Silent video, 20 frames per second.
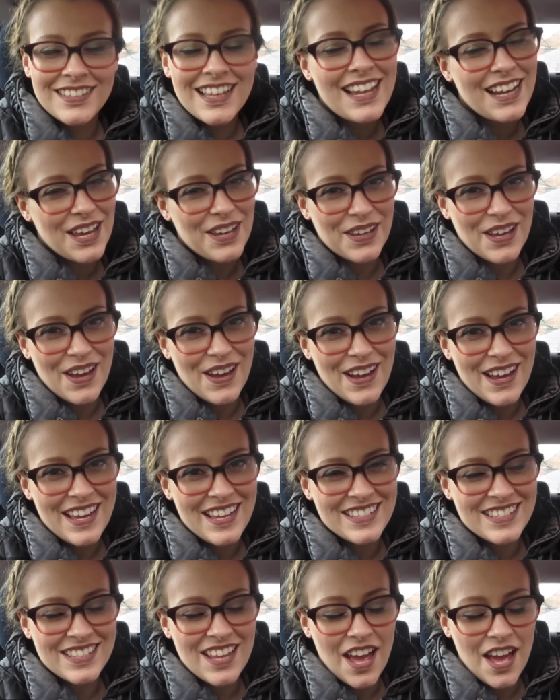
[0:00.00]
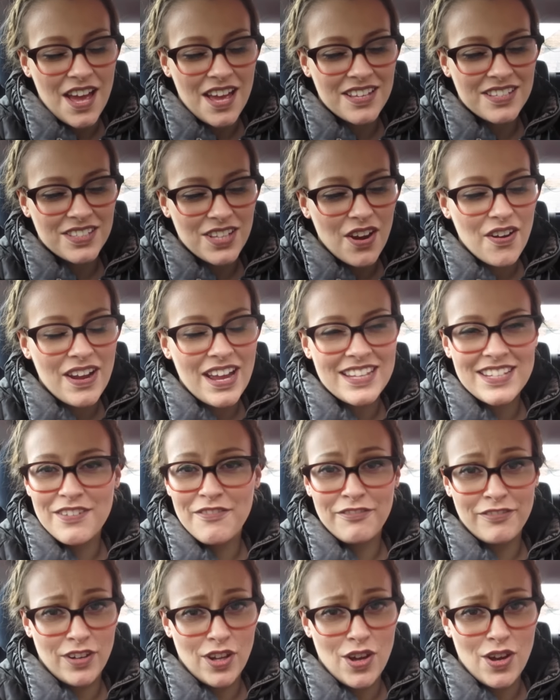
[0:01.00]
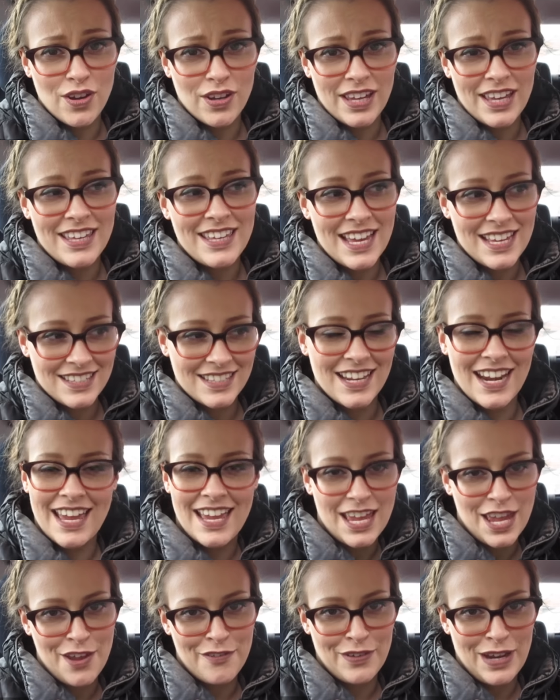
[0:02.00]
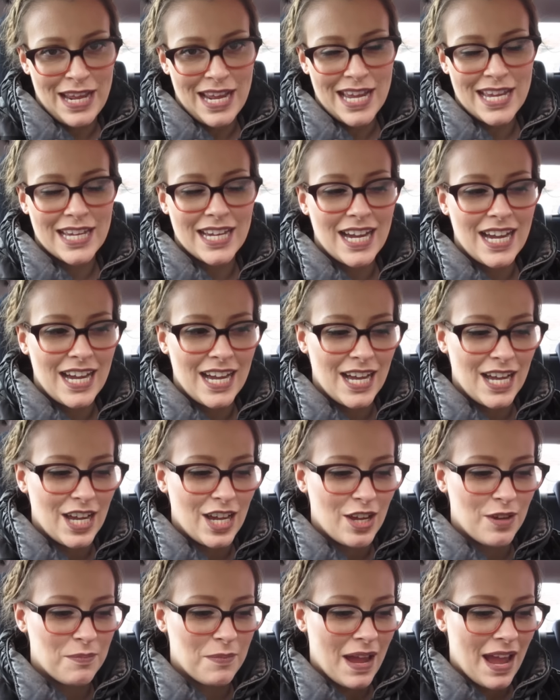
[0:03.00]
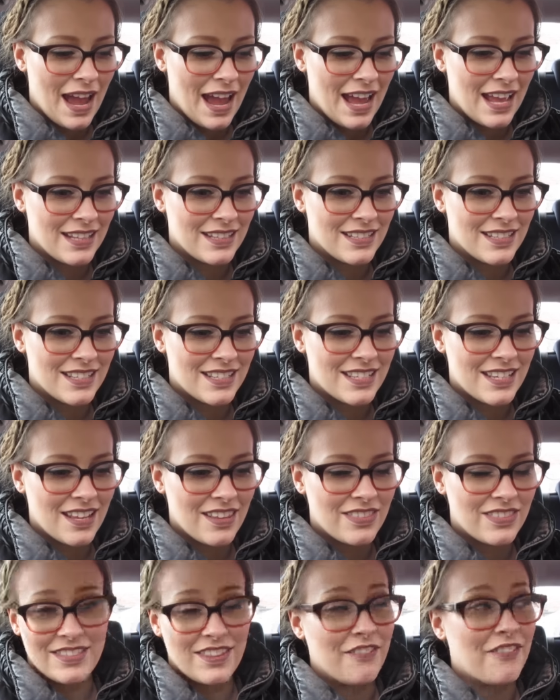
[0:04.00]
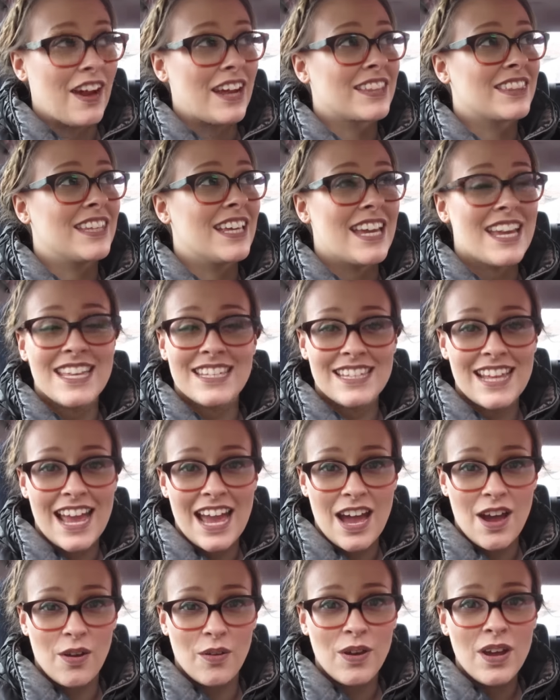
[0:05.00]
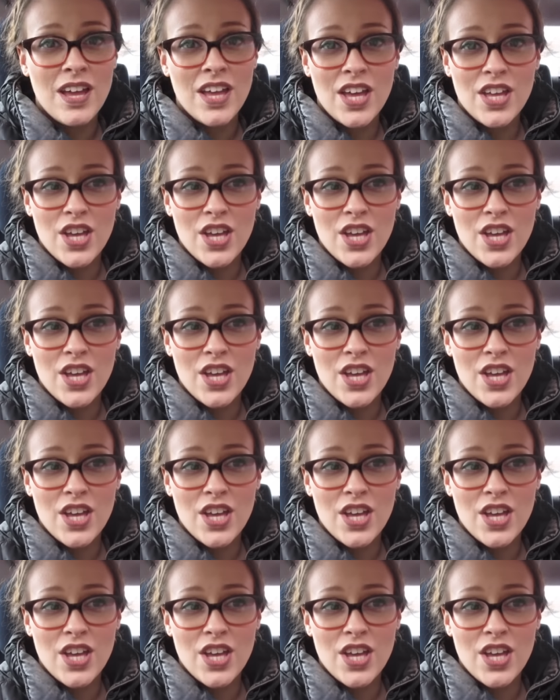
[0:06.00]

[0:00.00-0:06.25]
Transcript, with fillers: Hello guys, uh, sorry I didn't vlog yesterday evening um, and the fact that it's now